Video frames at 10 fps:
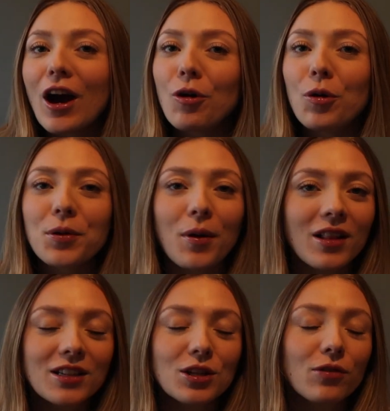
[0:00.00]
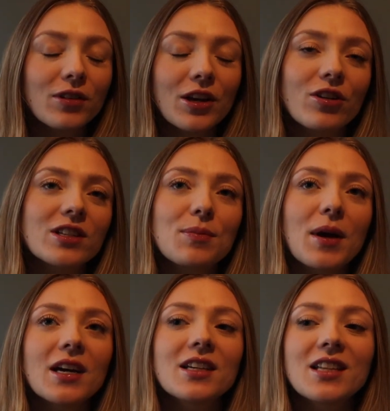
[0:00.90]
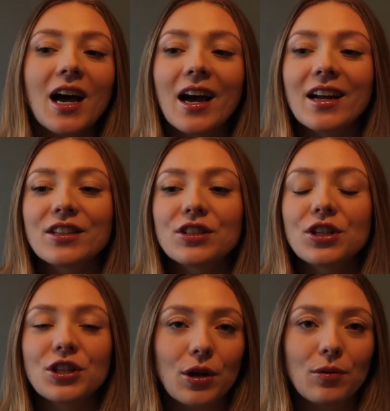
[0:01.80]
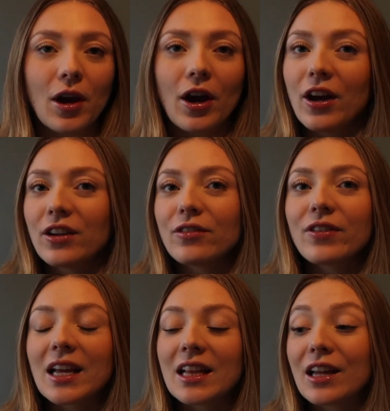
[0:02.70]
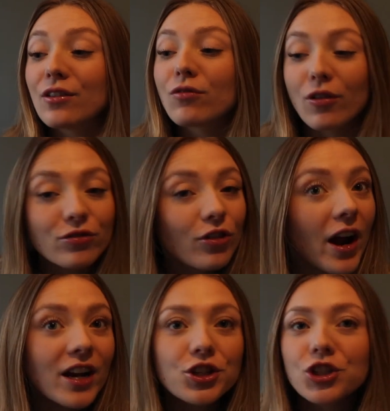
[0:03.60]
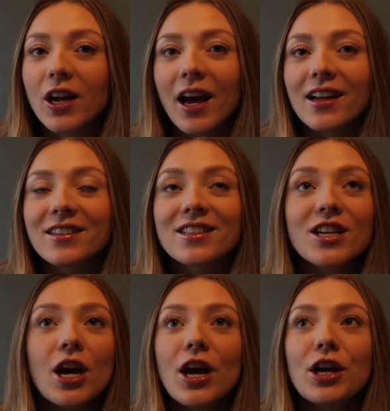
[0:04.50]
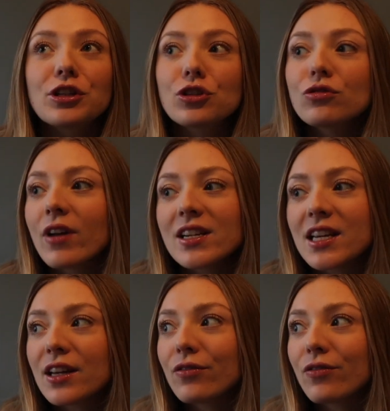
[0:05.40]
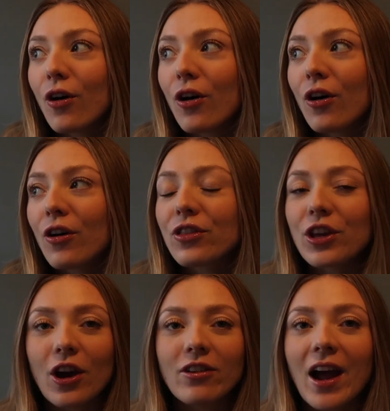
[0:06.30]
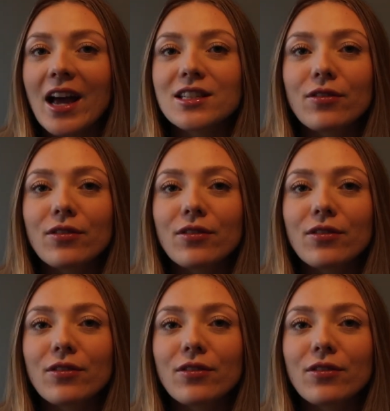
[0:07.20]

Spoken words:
I hope you all had a lovely Christmas and New Year and are feeling refreshed and just ready for the year ahead.